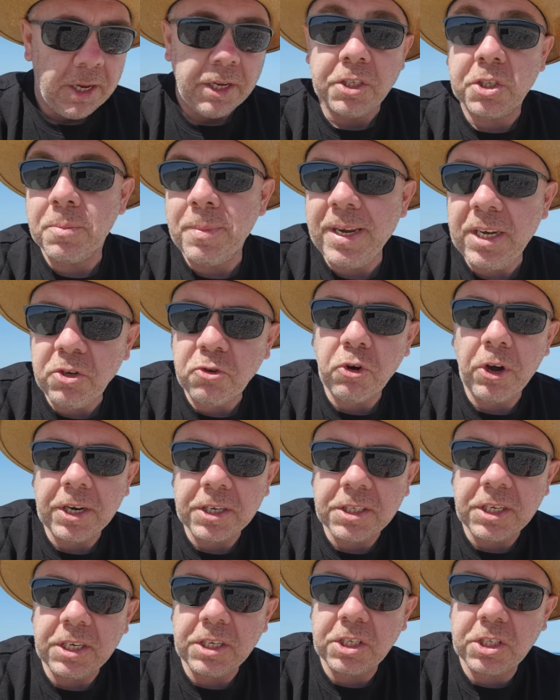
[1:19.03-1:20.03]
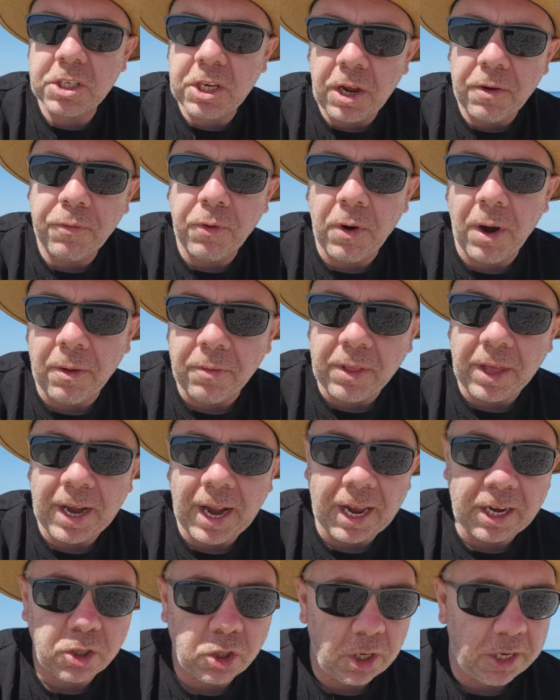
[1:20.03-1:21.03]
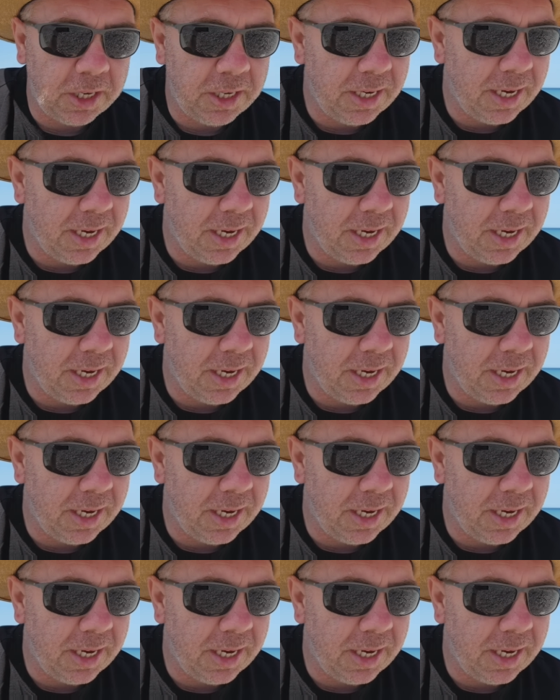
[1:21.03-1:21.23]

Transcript: Some interesting stuff around that actually.